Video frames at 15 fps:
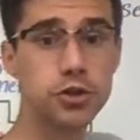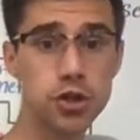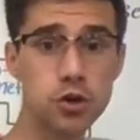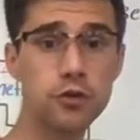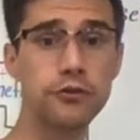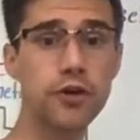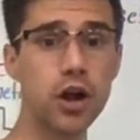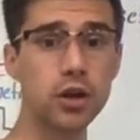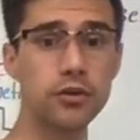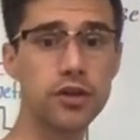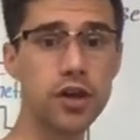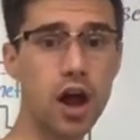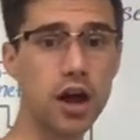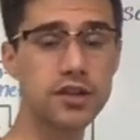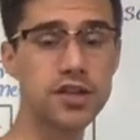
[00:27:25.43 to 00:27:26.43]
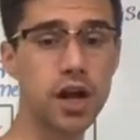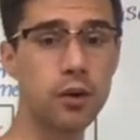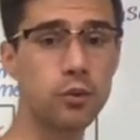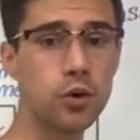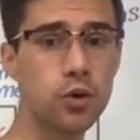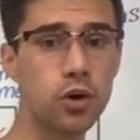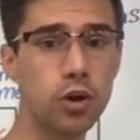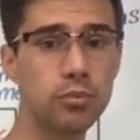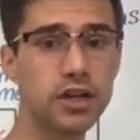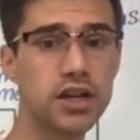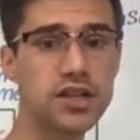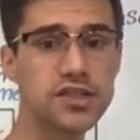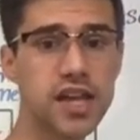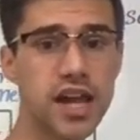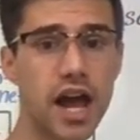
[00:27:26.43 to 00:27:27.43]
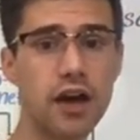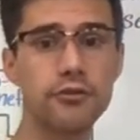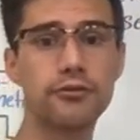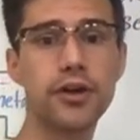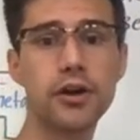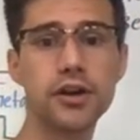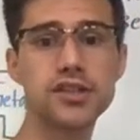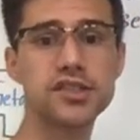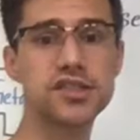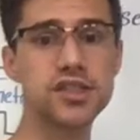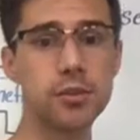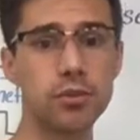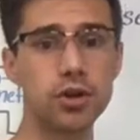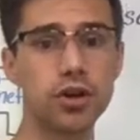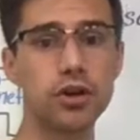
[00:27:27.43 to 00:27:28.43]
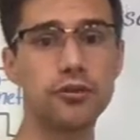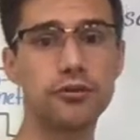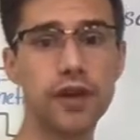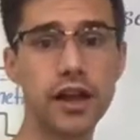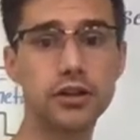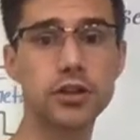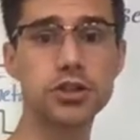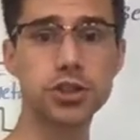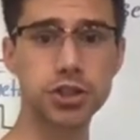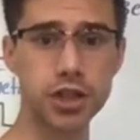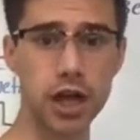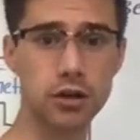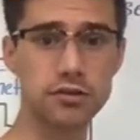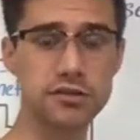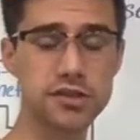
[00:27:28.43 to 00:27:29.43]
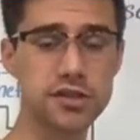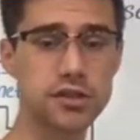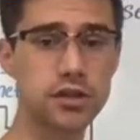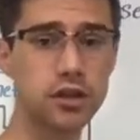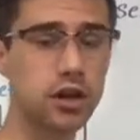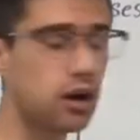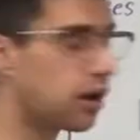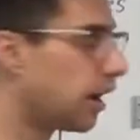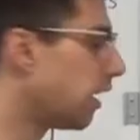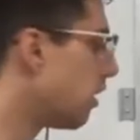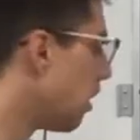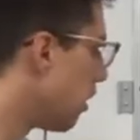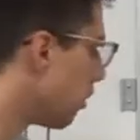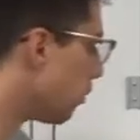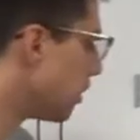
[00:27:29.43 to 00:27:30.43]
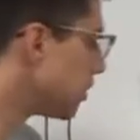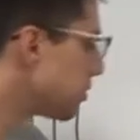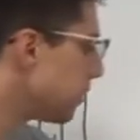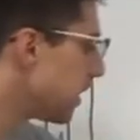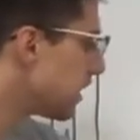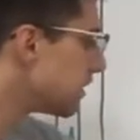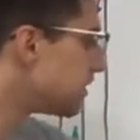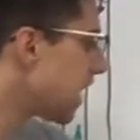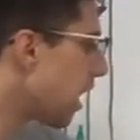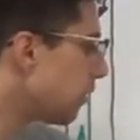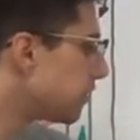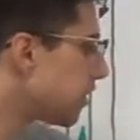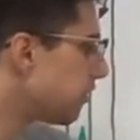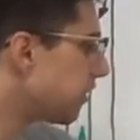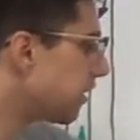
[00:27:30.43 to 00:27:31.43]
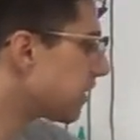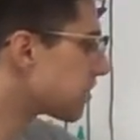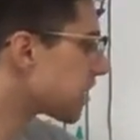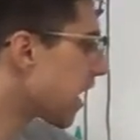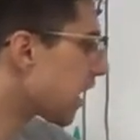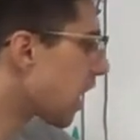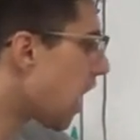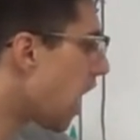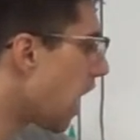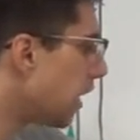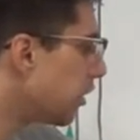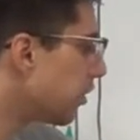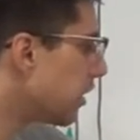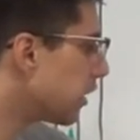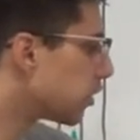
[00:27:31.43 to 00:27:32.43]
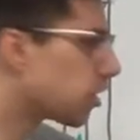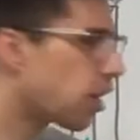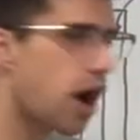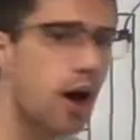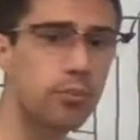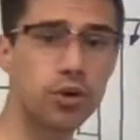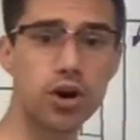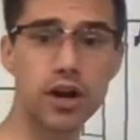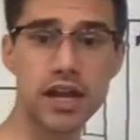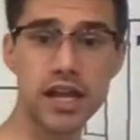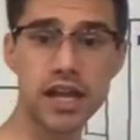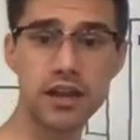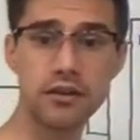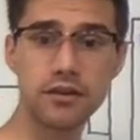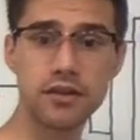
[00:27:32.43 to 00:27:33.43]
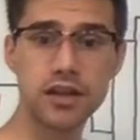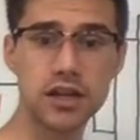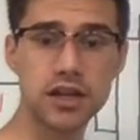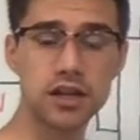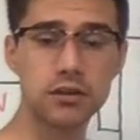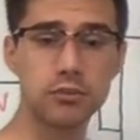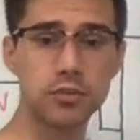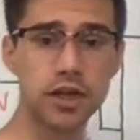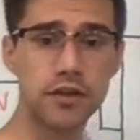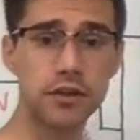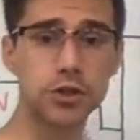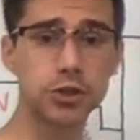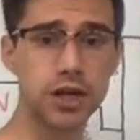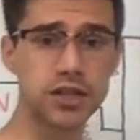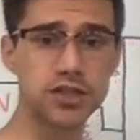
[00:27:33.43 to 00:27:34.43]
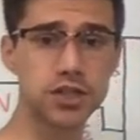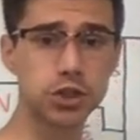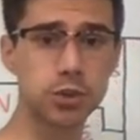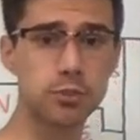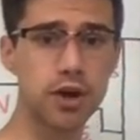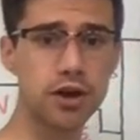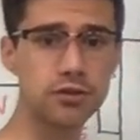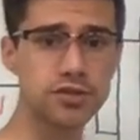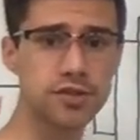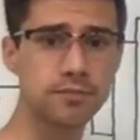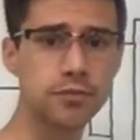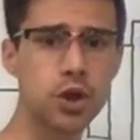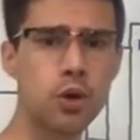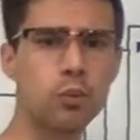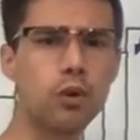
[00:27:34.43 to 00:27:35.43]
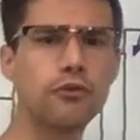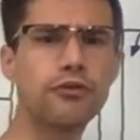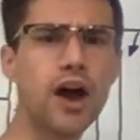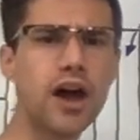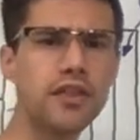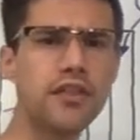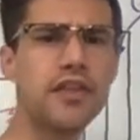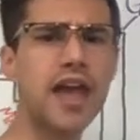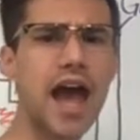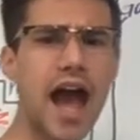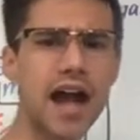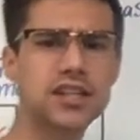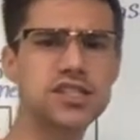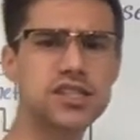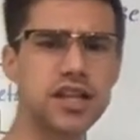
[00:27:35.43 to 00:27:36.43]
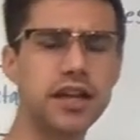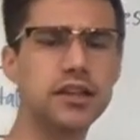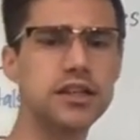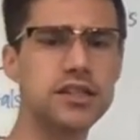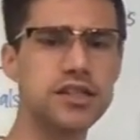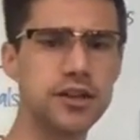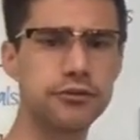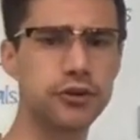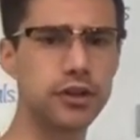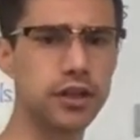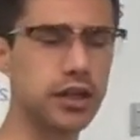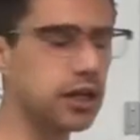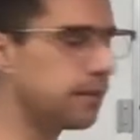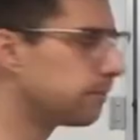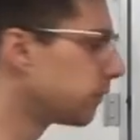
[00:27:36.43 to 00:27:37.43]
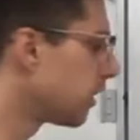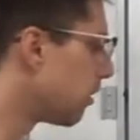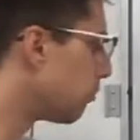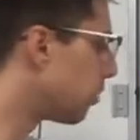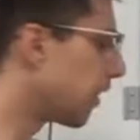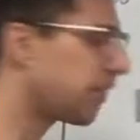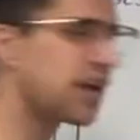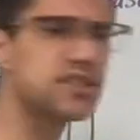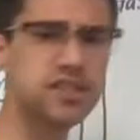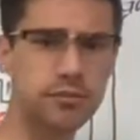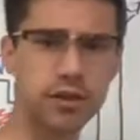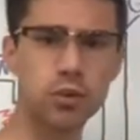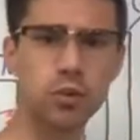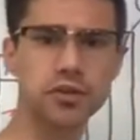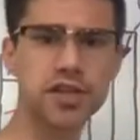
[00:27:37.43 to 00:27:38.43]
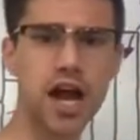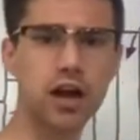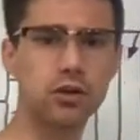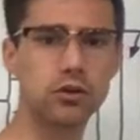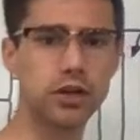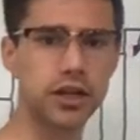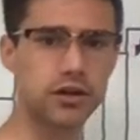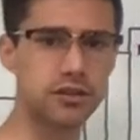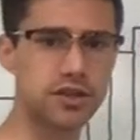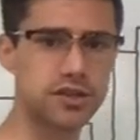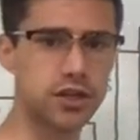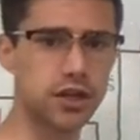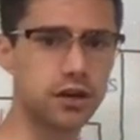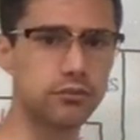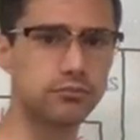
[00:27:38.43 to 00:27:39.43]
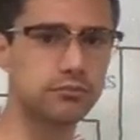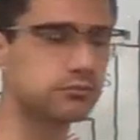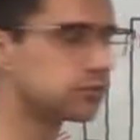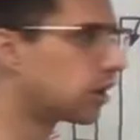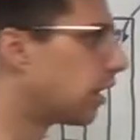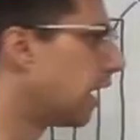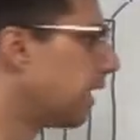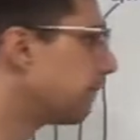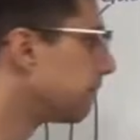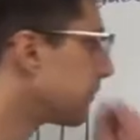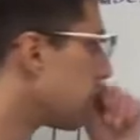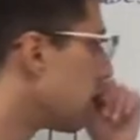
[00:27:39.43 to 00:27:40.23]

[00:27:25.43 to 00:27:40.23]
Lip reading: do follow the octet rule because they have very similar valence shells, right? Once we get down to things like iron and copper in the transition metals, we'll find that they act slightly differently, but that's something we'll tackle later this year, all right?